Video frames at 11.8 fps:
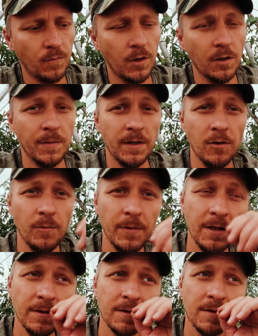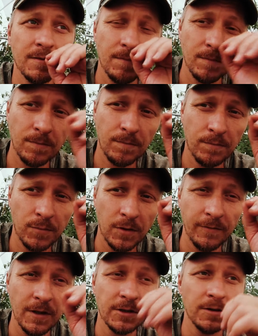we are by no means
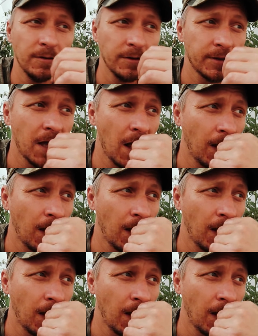professionals.